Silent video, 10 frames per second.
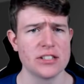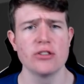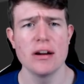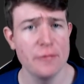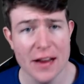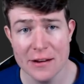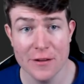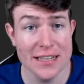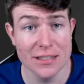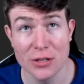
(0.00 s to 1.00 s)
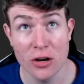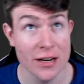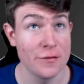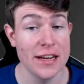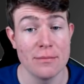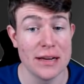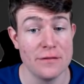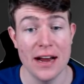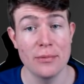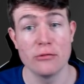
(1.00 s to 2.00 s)
So I faced him a lot. I think I played
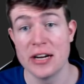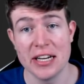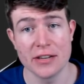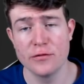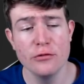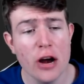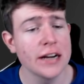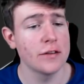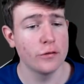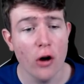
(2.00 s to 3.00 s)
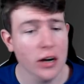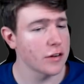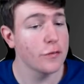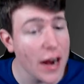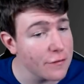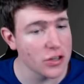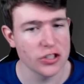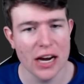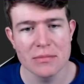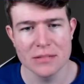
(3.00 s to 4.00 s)
Viper away like 300, 400,
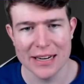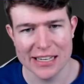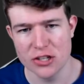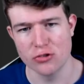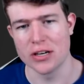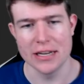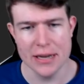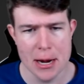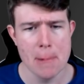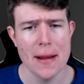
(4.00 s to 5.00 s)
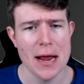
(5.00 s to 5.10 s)
500 times in my Clash Royale career.